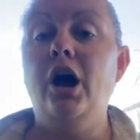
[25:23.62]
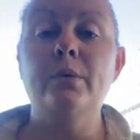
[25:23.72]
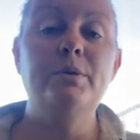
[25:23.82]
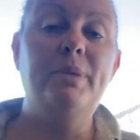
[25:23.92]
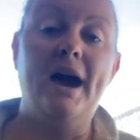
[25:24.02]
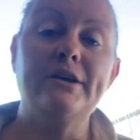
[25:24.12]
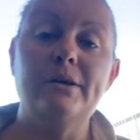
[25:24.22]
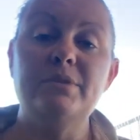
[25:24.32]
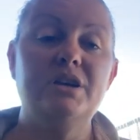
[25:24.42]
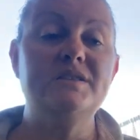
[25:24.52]
I would powder
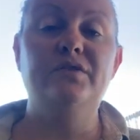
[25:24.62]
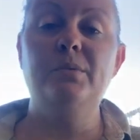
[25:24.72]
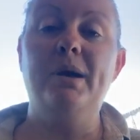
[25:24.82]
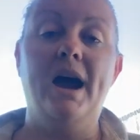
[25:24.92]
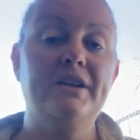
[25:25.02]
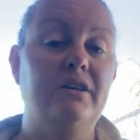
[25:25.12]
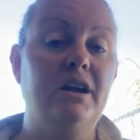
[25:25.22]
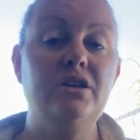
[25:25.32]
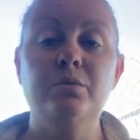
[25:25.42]
it, because if you powder it,